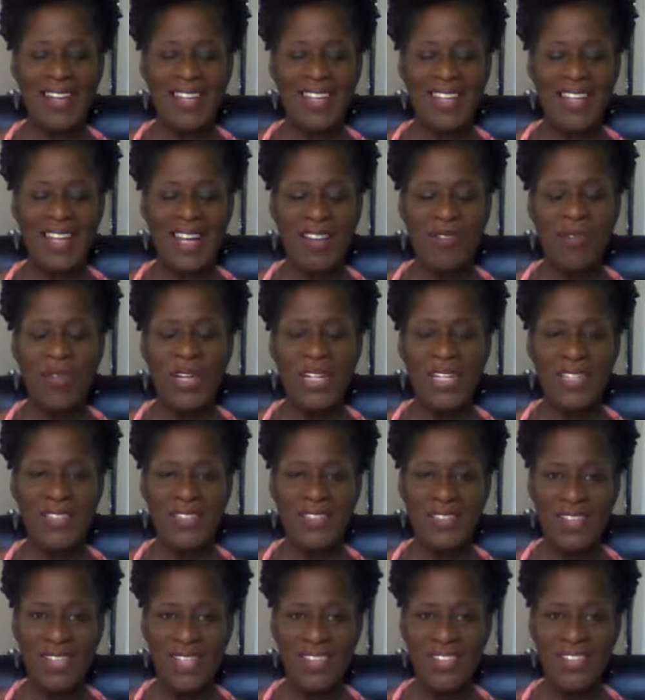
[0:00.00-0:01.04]
And I want to
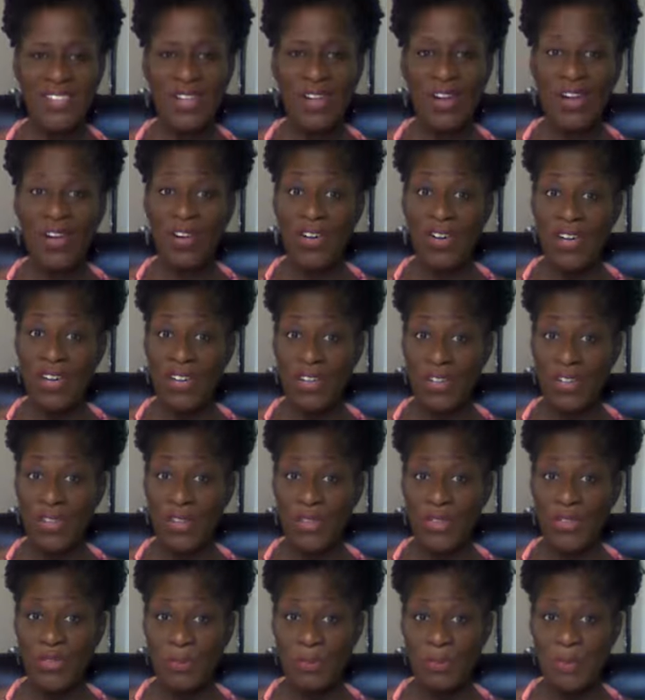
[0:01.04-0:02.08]
say to all
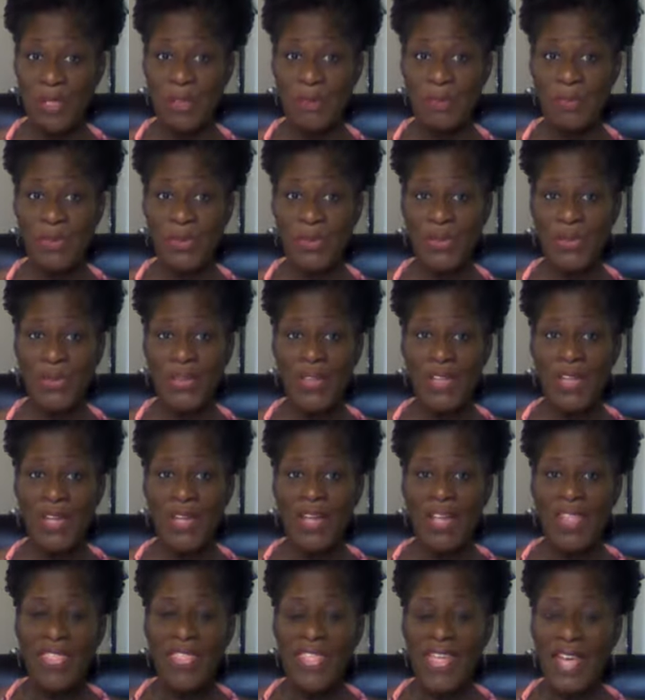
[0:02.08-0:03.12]
those people
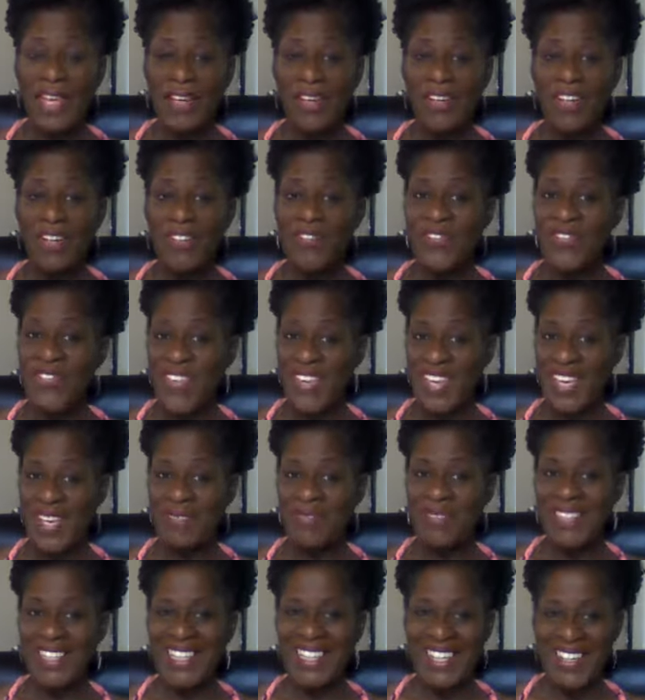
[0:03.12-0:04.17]
that are
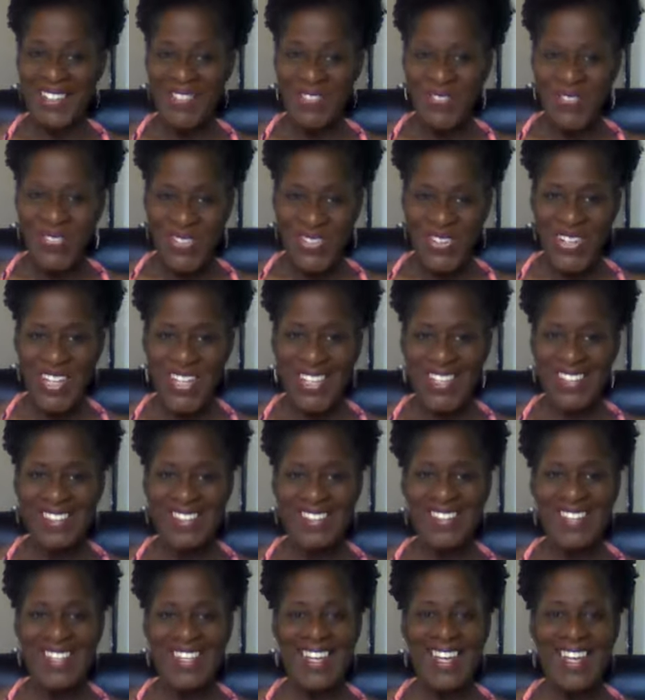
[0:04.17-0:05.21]
family and
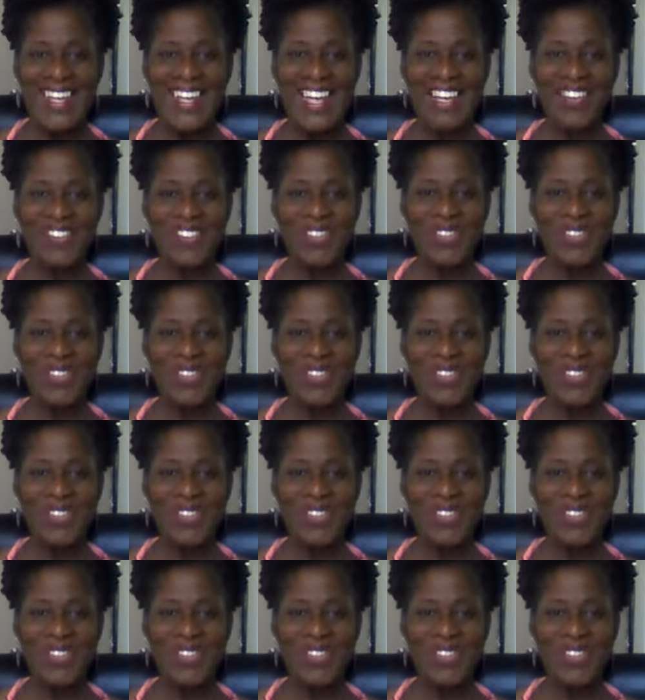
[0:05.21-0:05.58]
friends that have